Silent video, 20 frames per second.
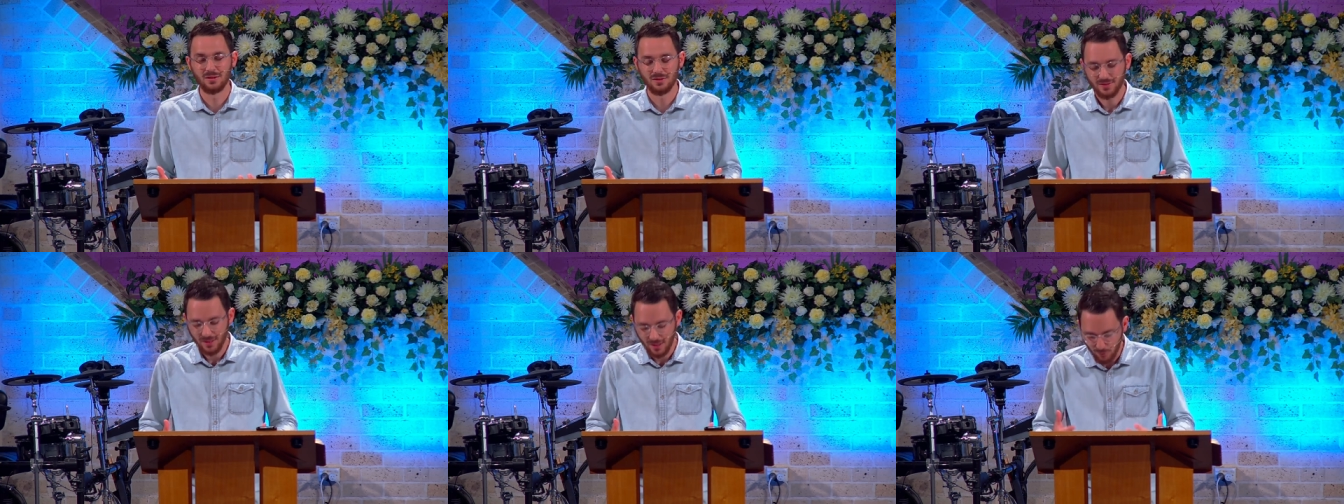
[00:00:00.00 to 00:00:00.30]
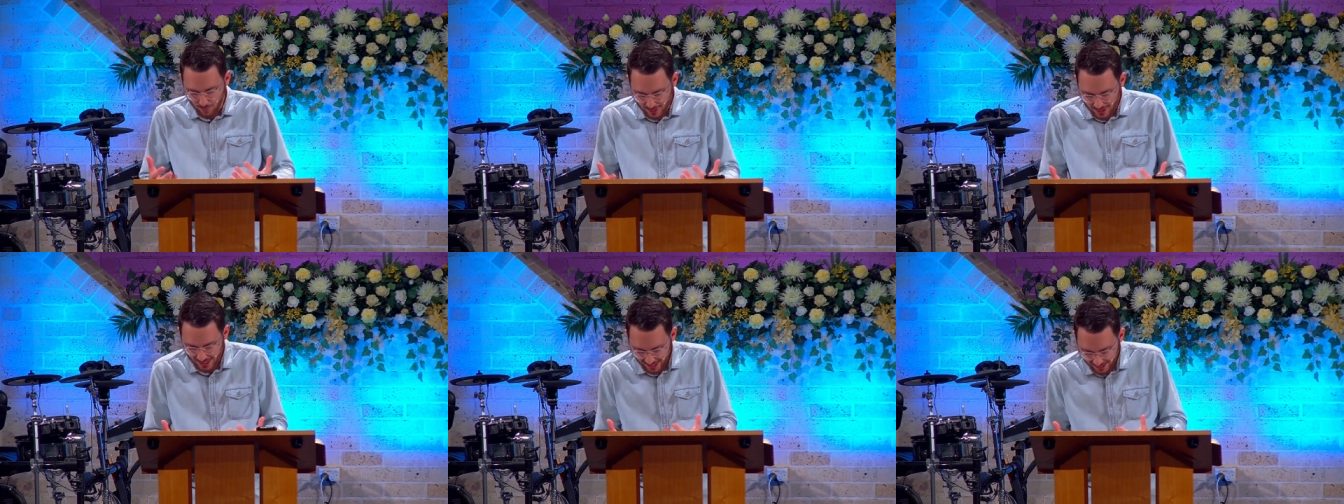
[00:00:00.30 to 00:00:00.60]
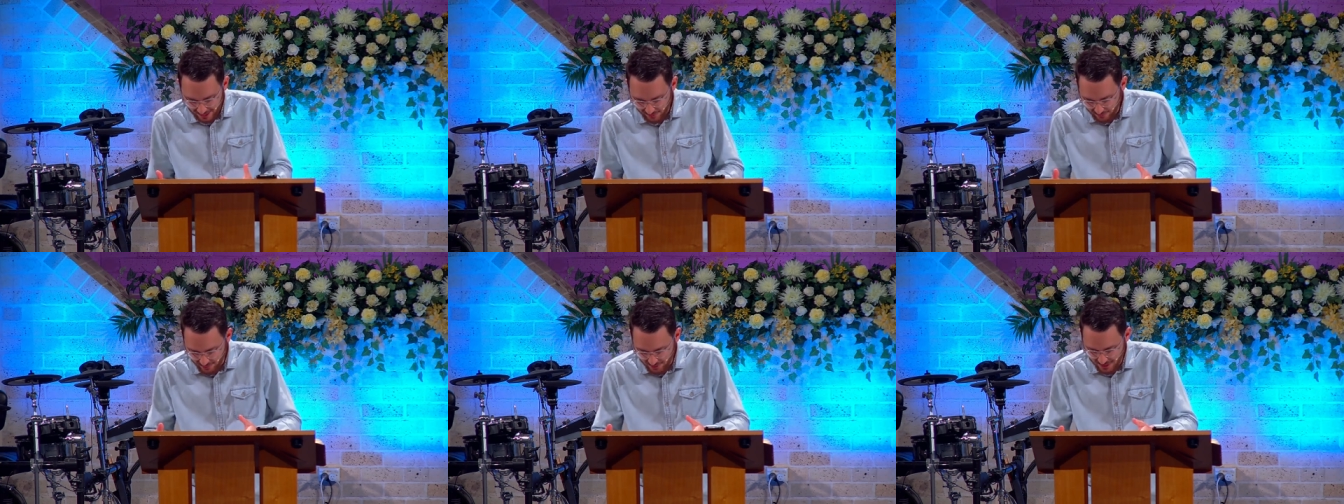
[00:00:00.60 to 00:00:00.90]
that we
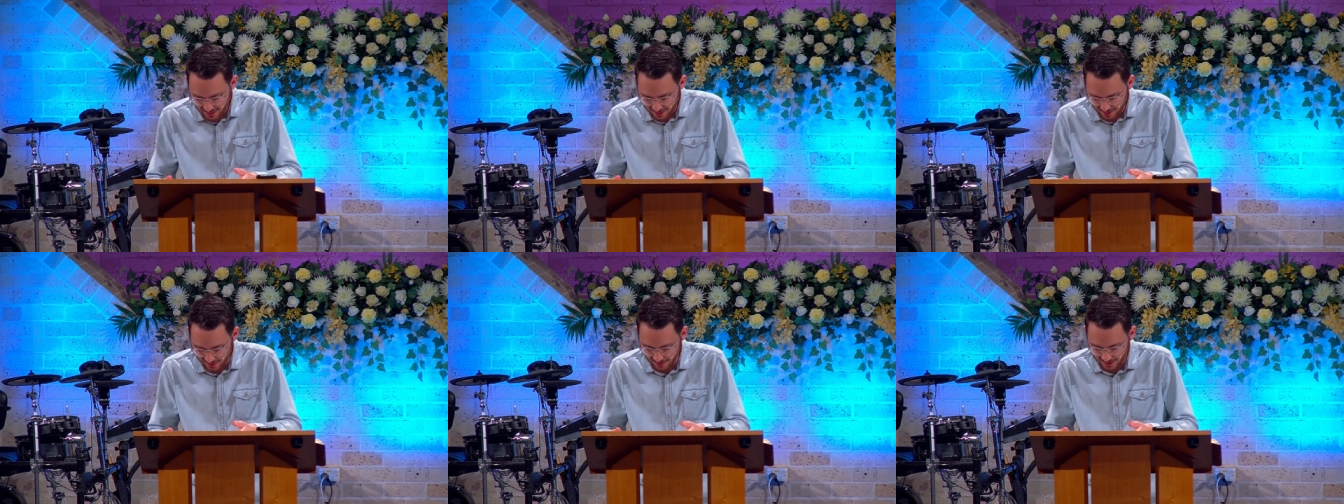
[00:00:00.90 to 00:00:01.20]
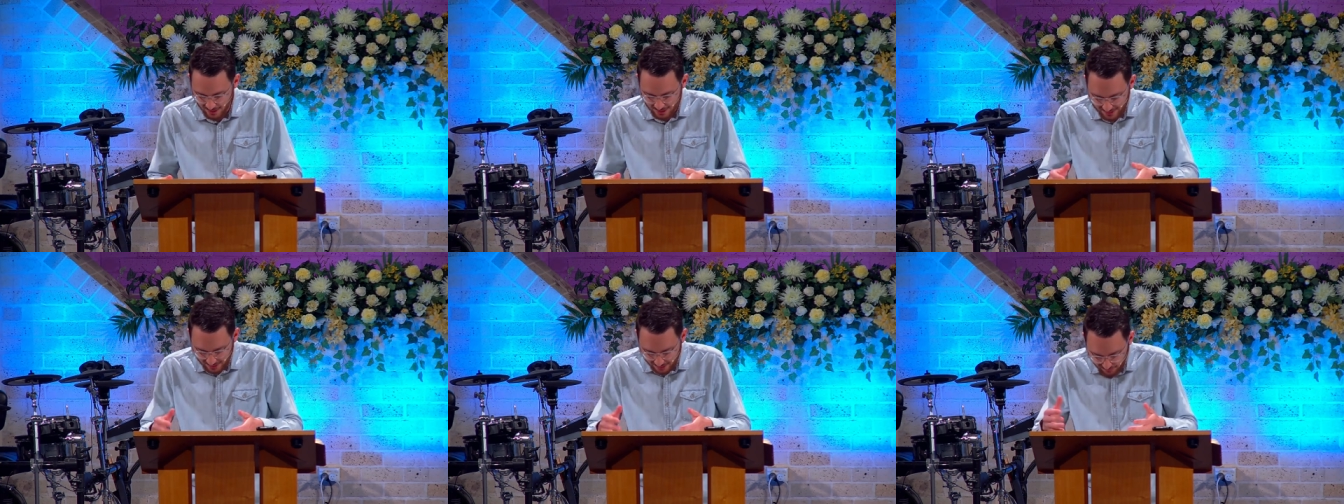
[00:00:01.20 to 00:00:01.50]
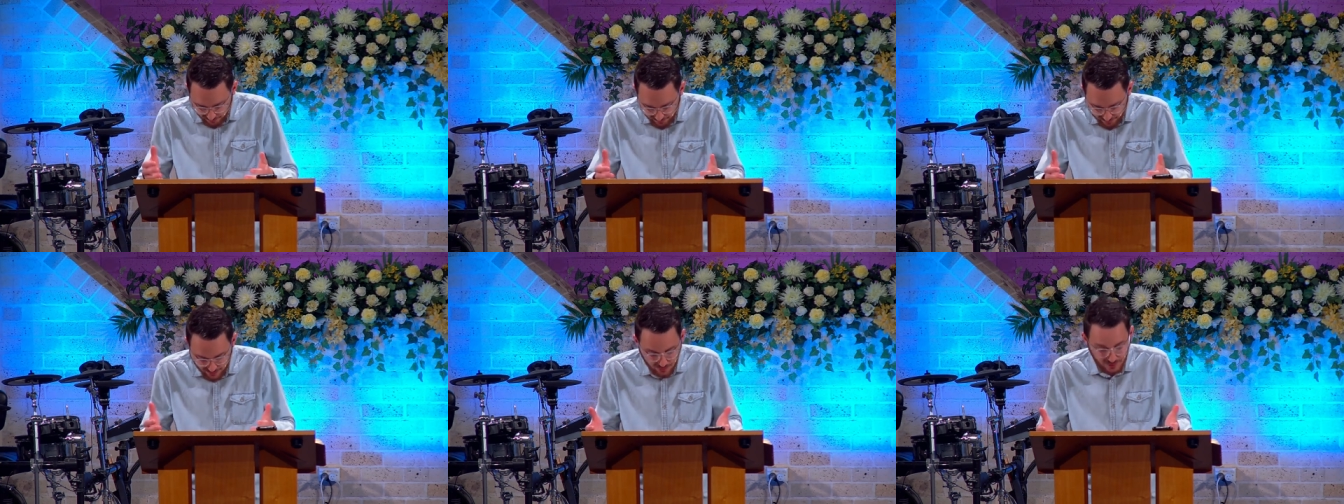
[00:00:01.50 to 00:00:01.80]
have here
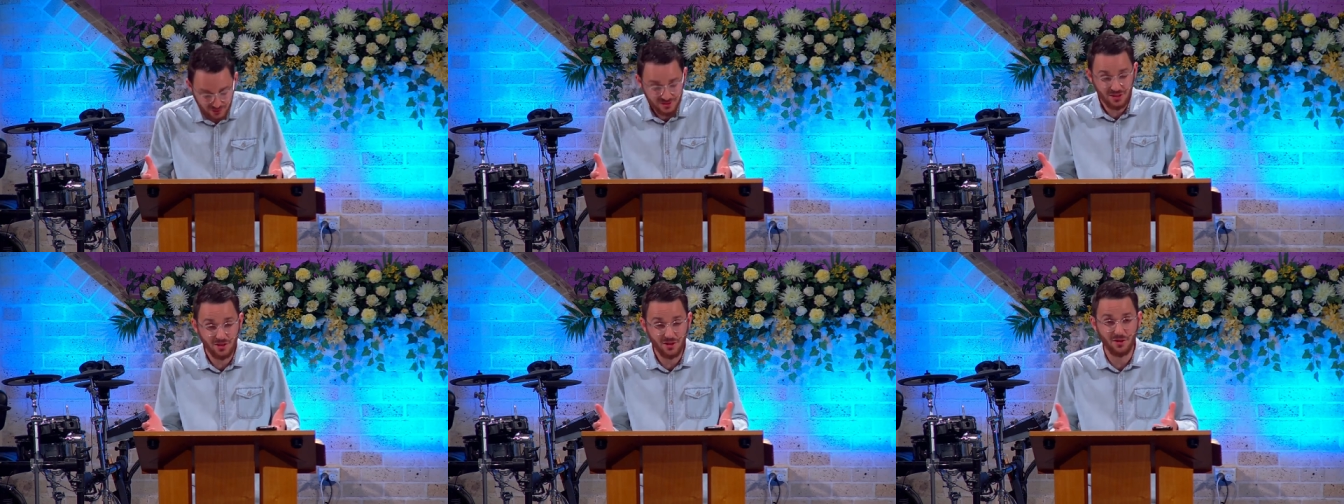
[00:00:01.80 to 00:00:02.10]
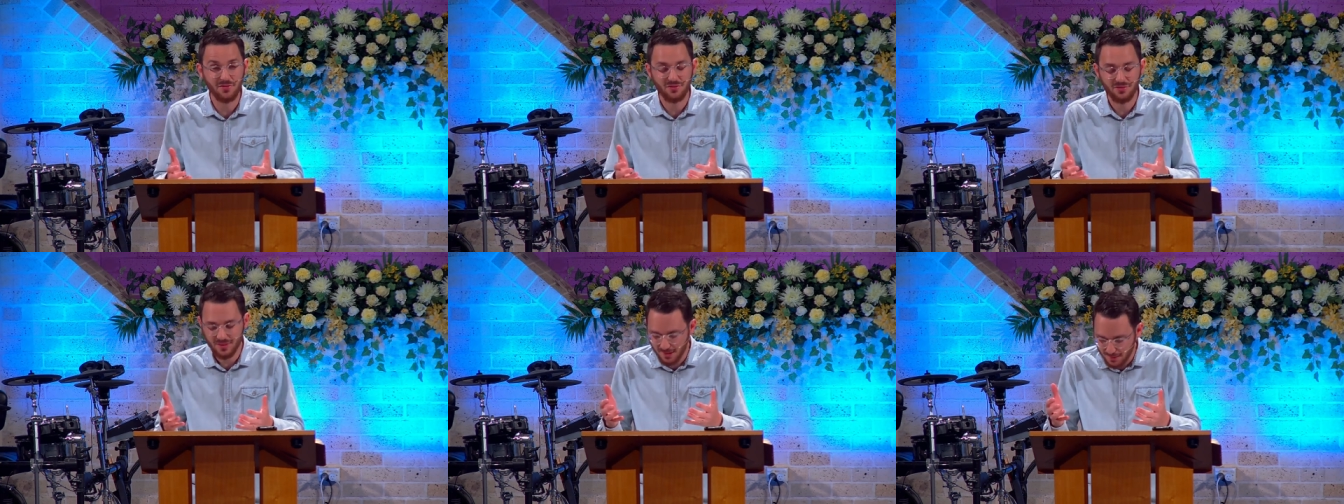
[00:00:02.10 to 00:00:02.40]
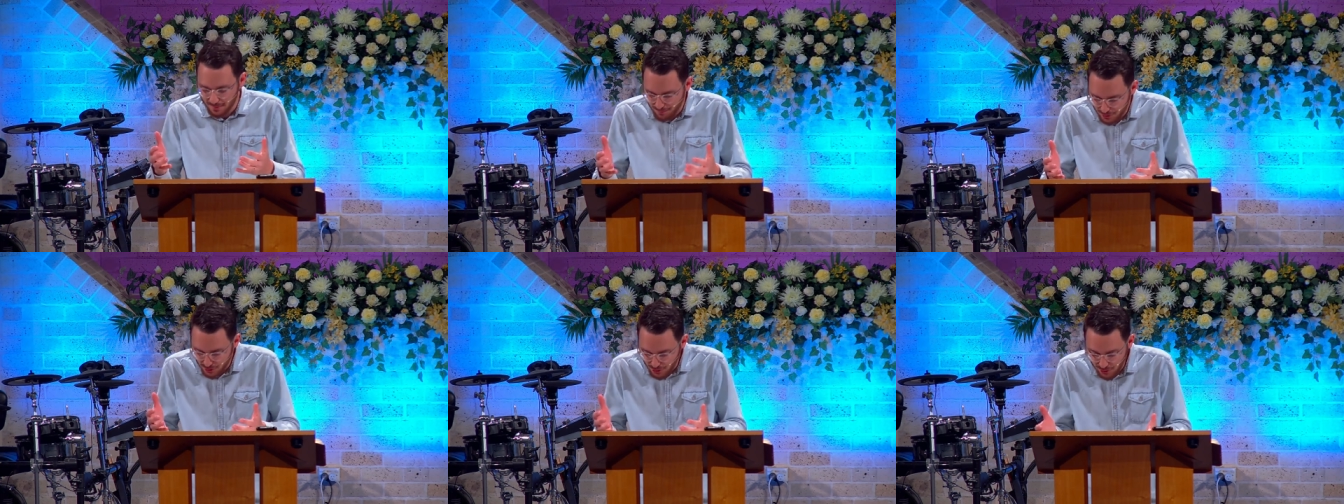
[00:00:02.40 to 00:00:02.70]
that fills the earth,
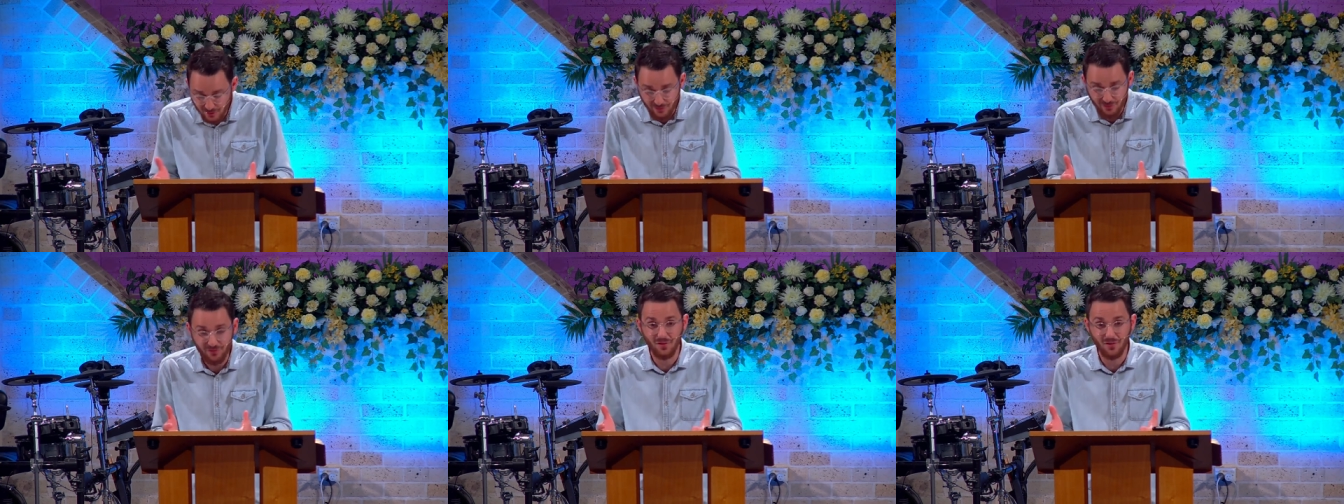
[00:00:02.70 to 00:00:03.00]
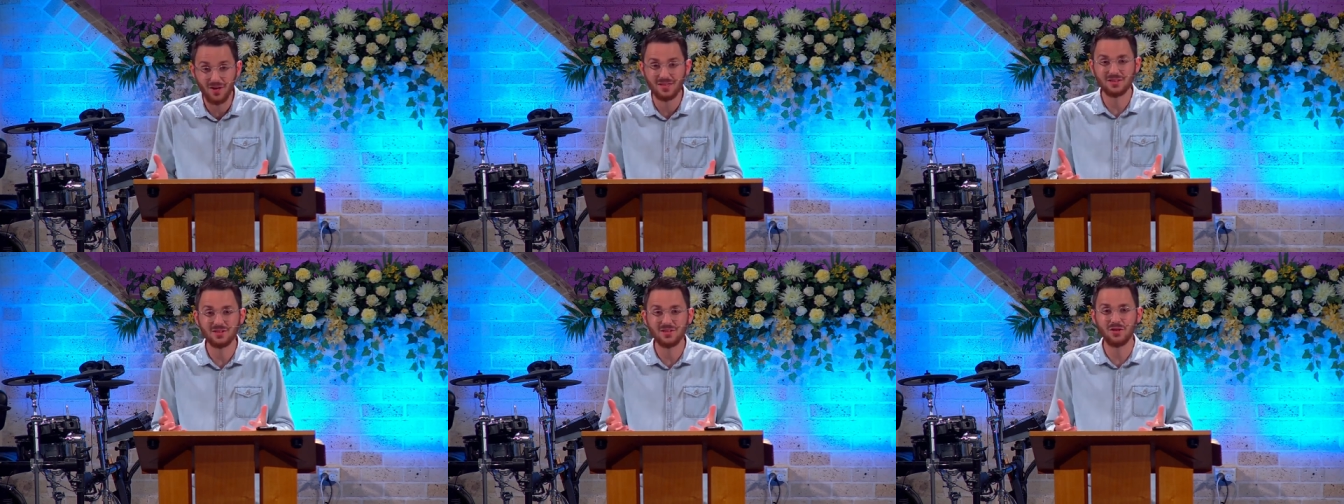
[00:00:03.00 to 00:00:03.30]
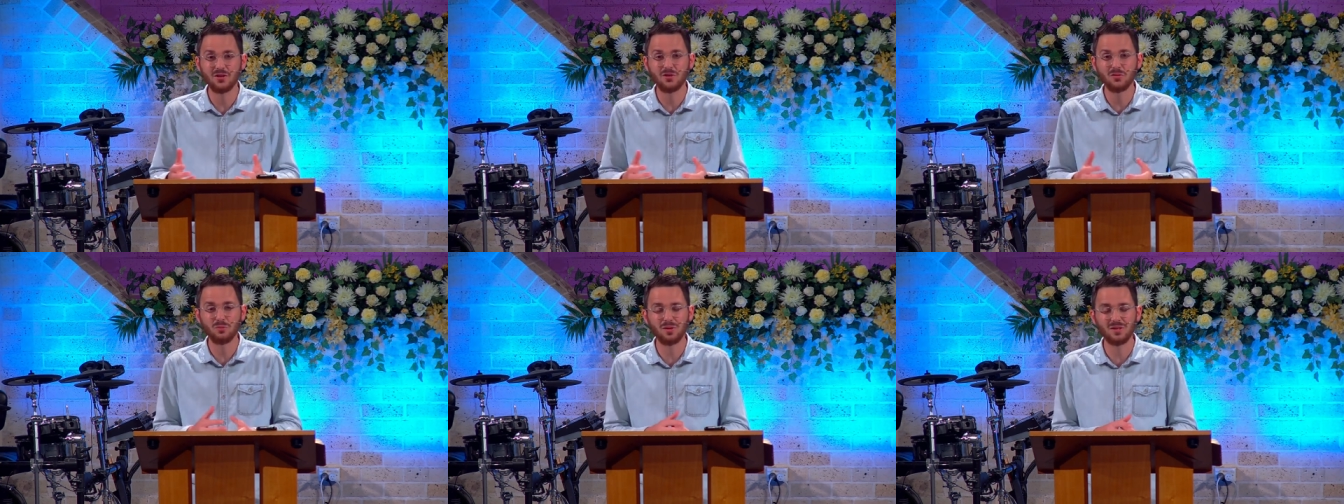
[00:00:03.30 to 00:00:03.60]
that beautifies the
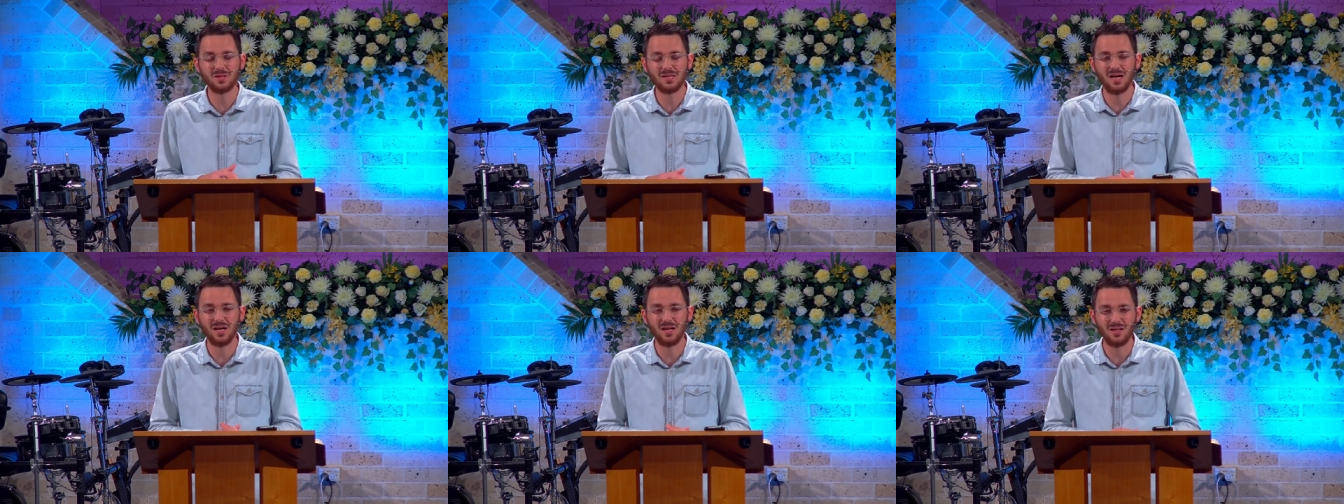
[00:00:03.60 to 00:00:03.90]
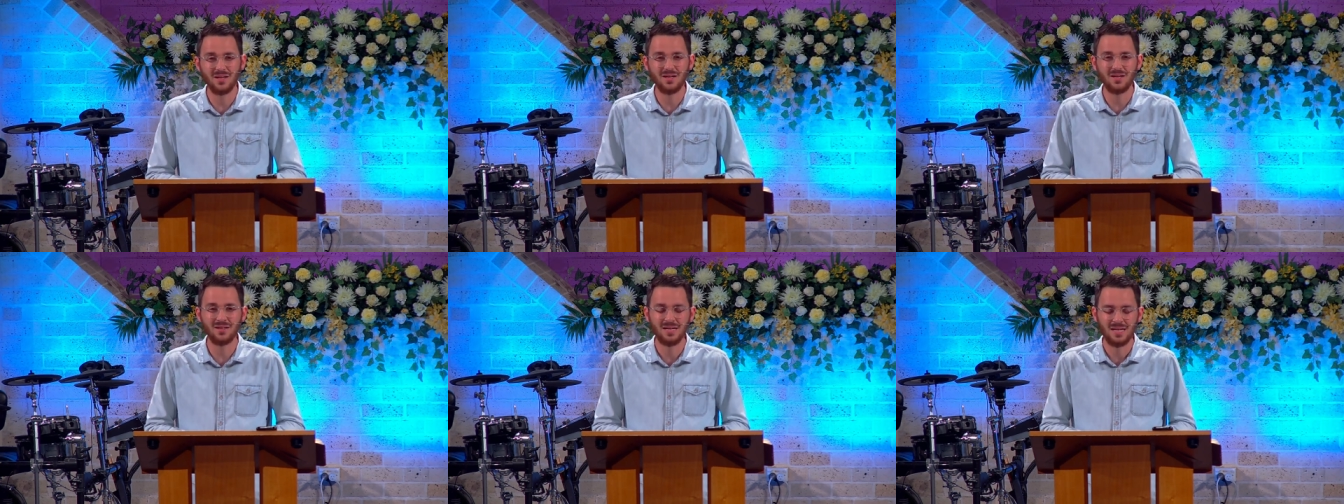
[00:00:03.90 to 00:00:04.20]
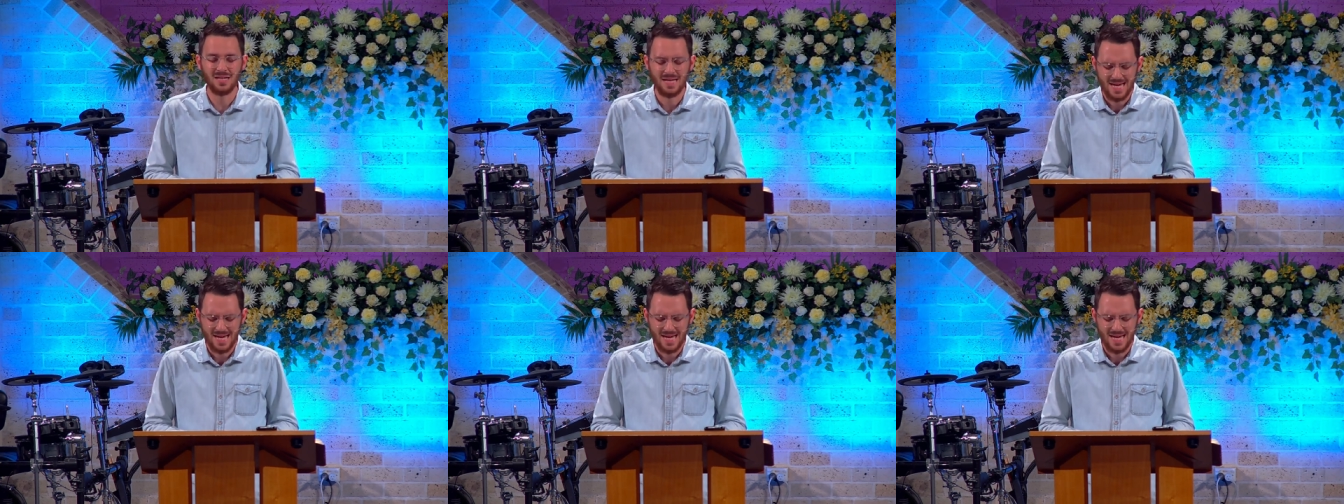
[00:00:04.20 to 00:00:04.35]
earth with color